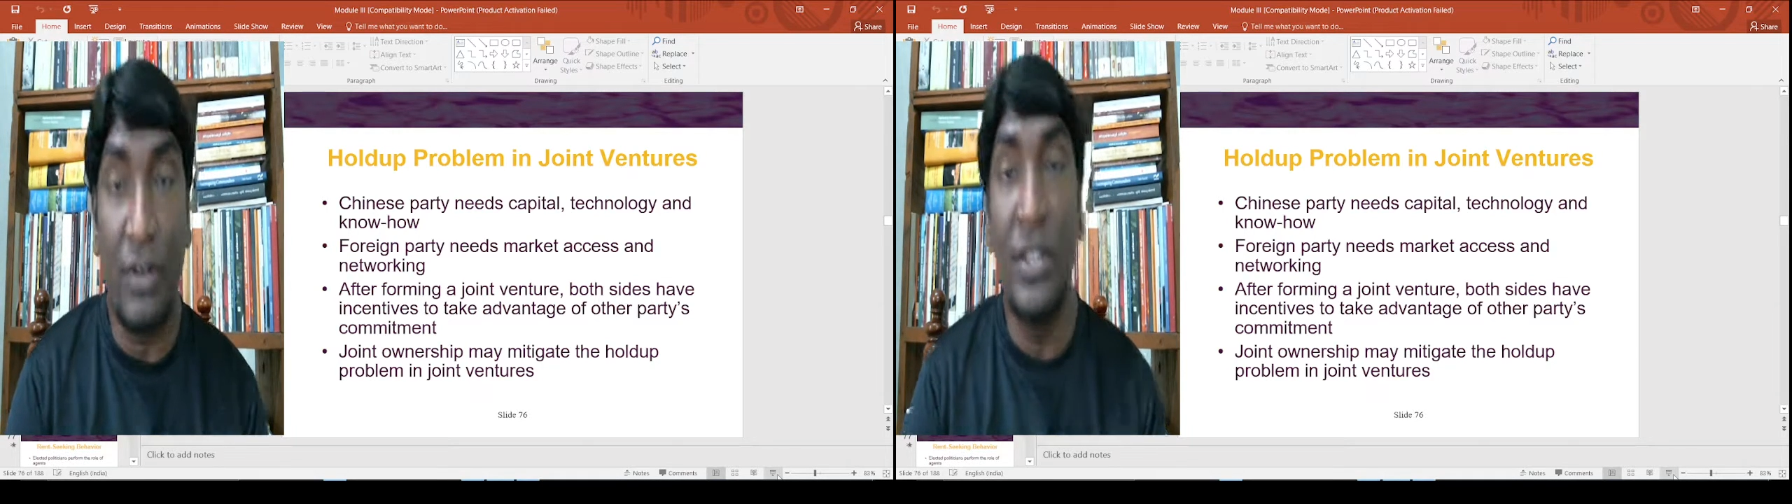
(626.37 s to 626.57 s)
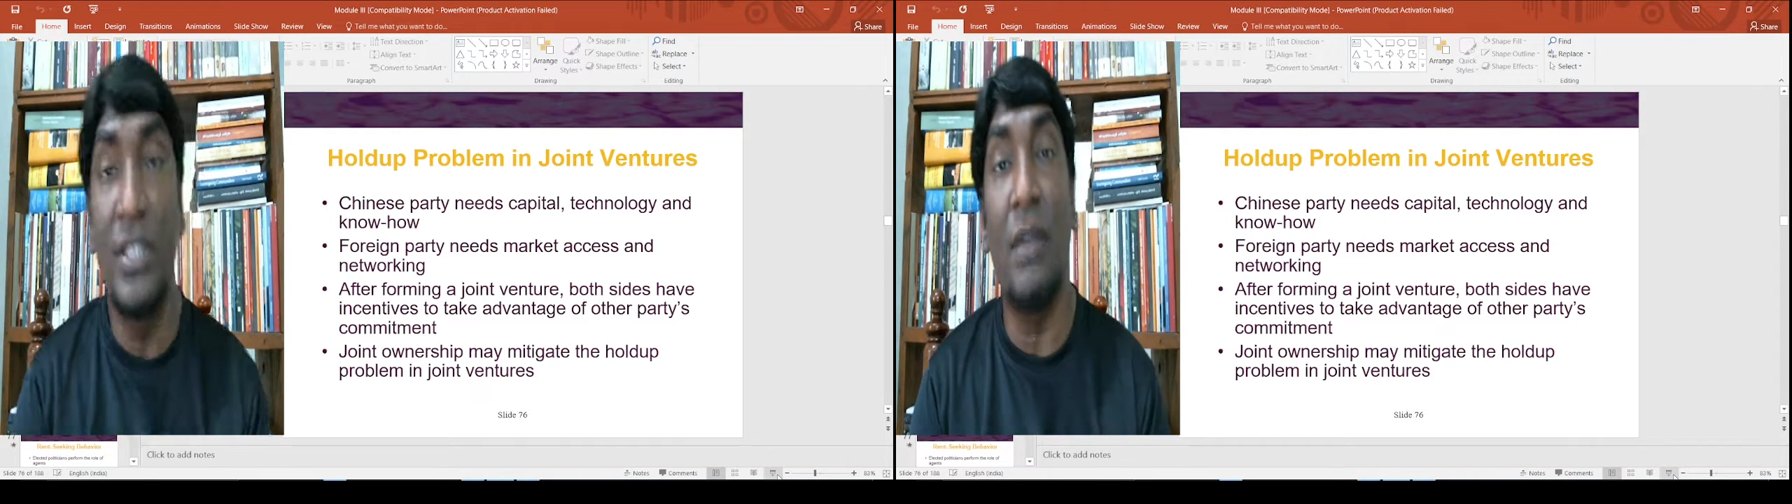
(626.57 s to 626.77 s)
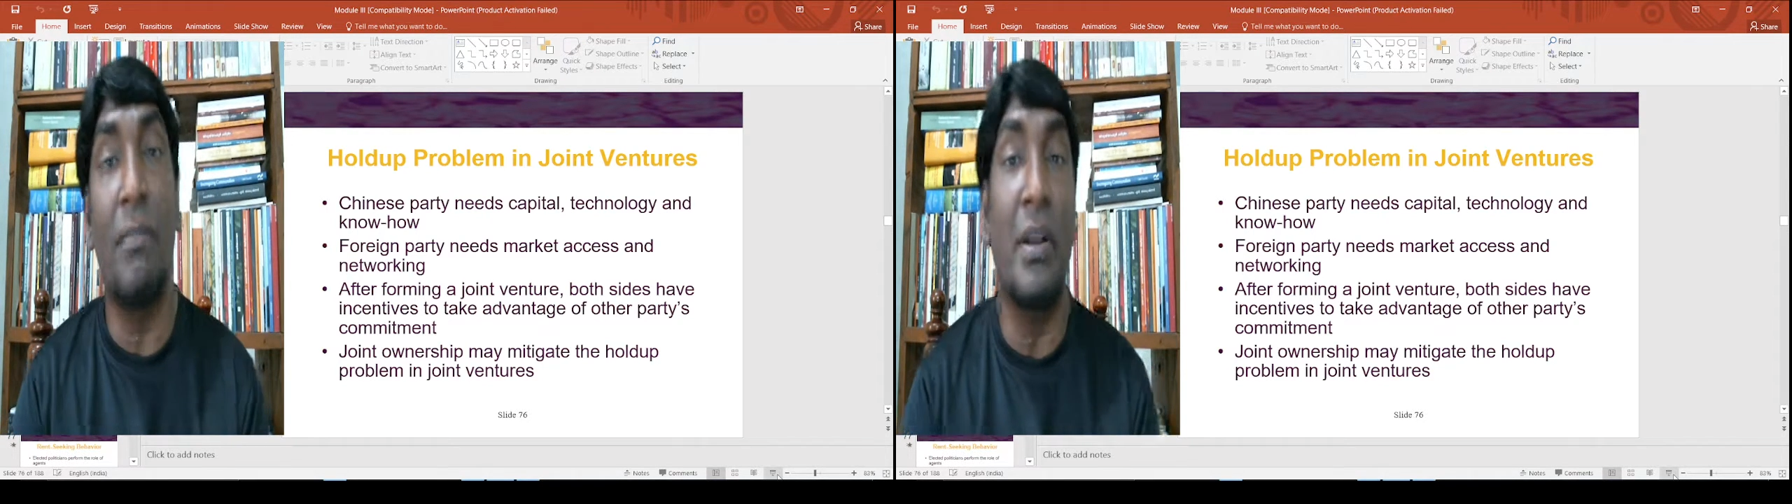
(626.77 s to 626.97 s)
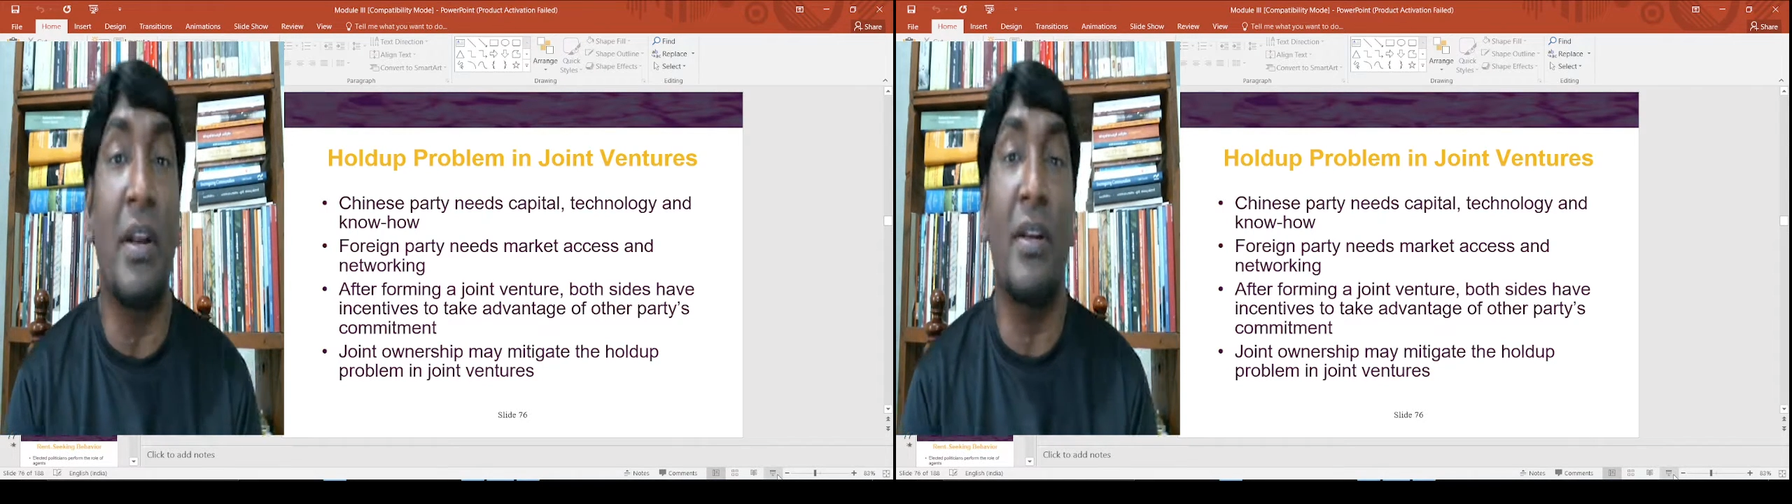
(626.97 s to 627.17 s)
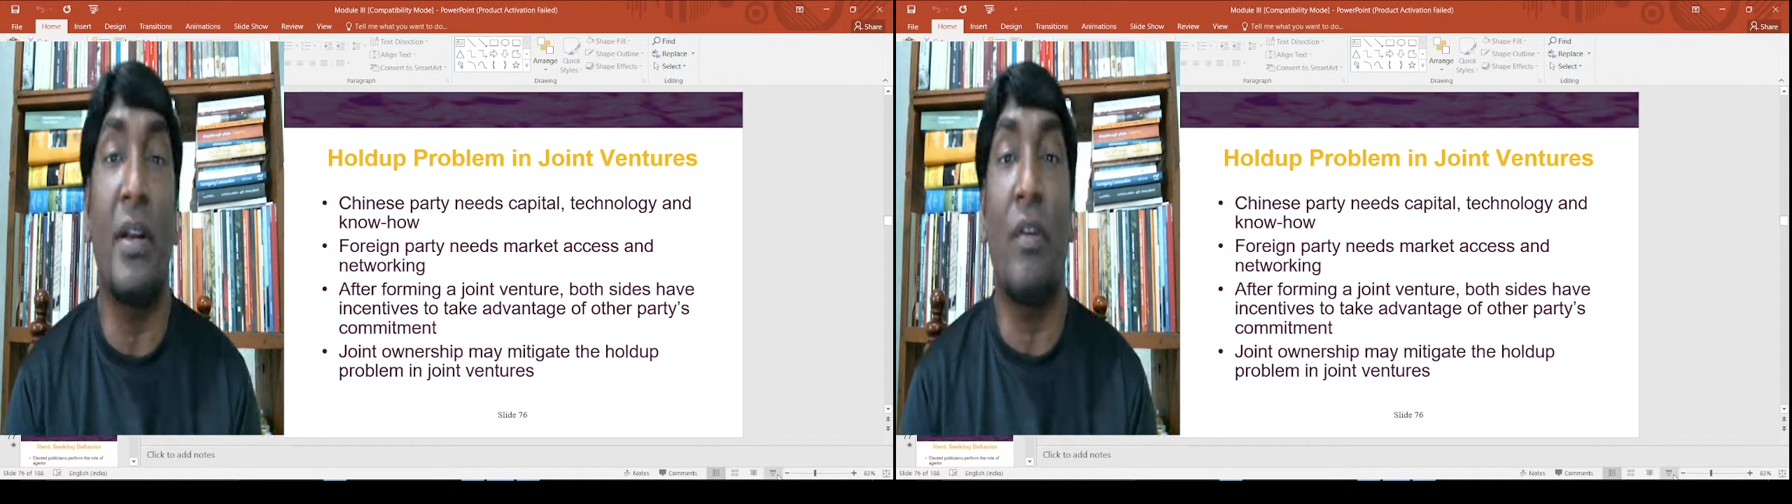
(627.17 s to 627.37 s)
recent
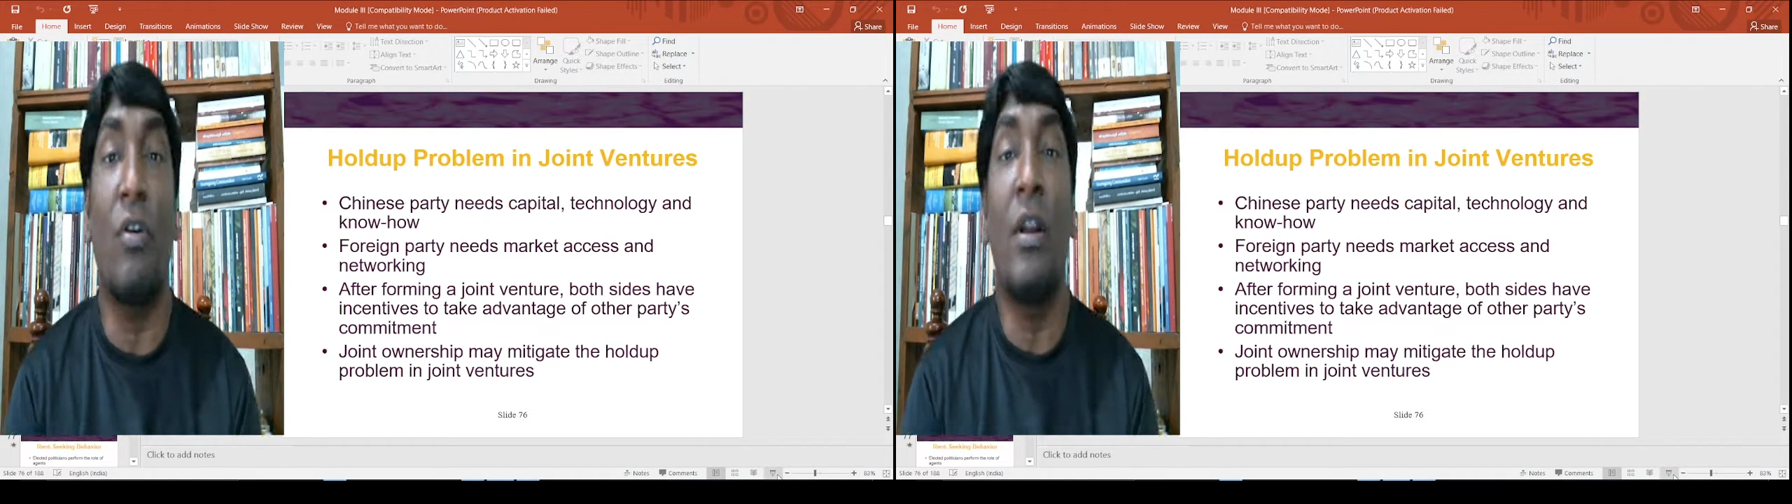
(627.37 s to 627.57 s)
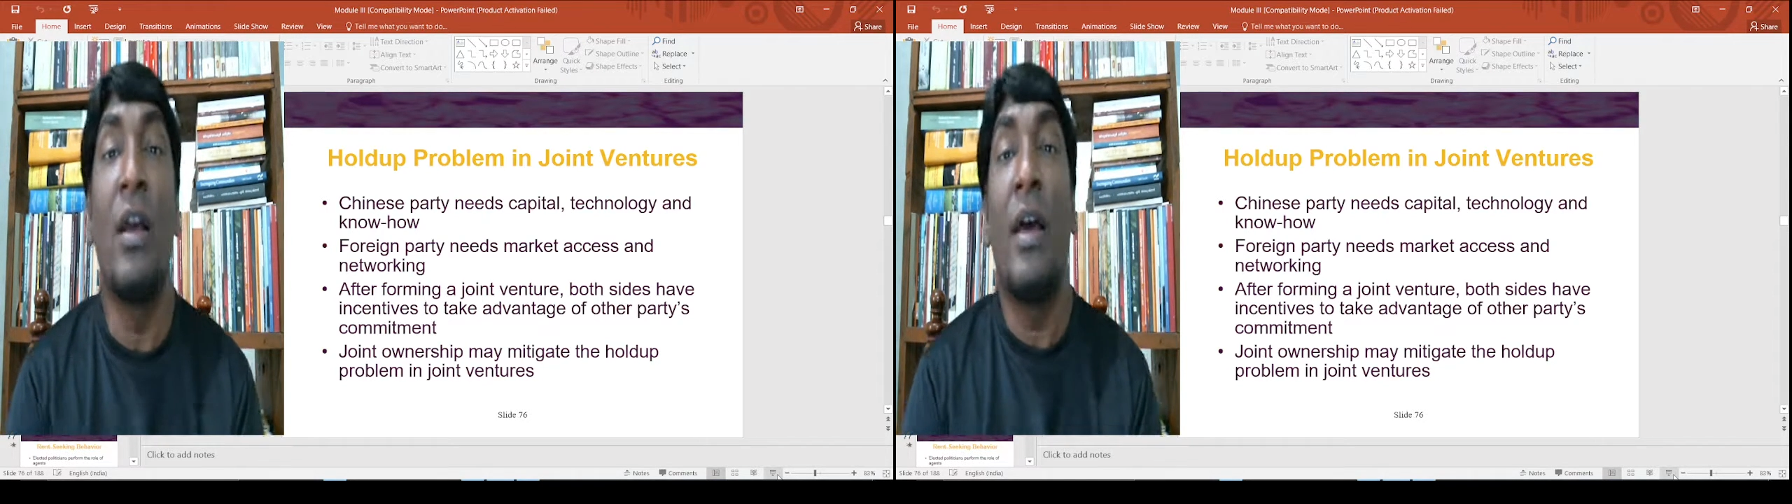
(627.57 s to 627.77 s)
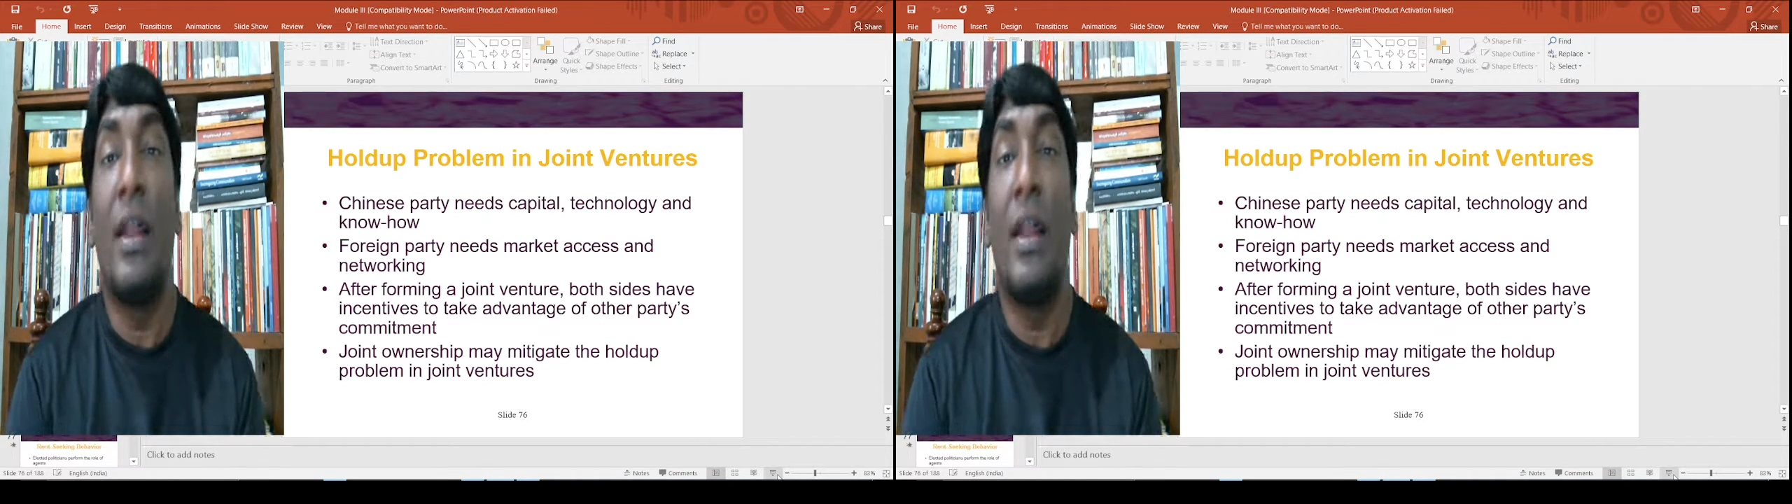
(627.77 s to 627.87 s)
period and all,